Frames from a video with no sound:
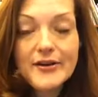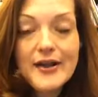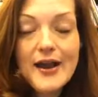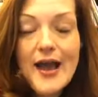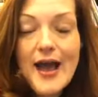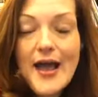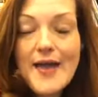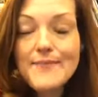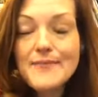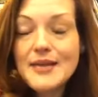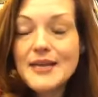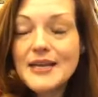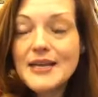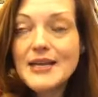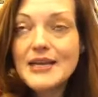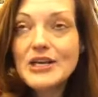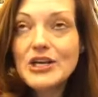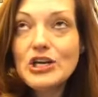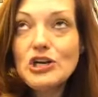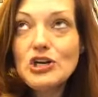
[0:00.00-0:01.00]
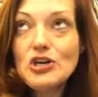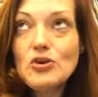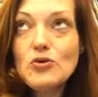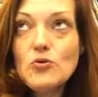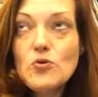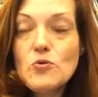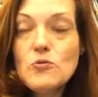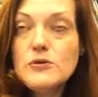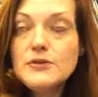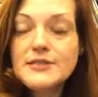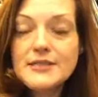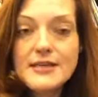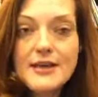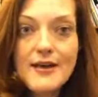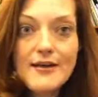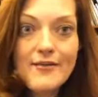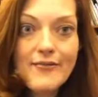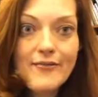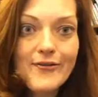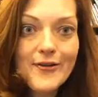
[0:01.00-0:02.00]
I mean, cool
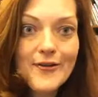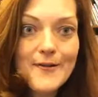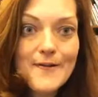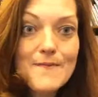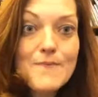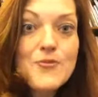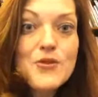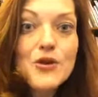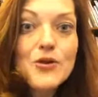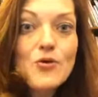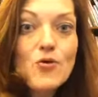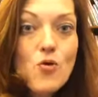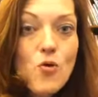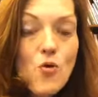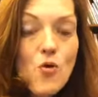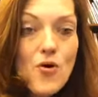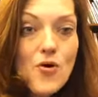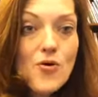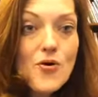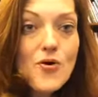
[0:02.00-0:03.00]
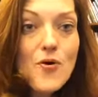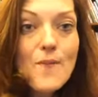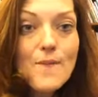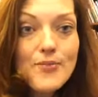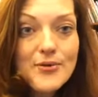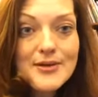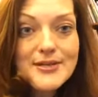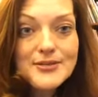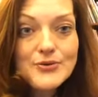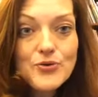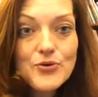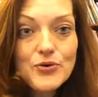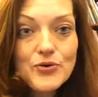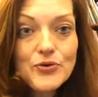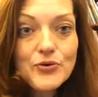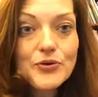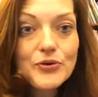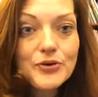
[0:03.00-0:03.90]
stuff, cool preschool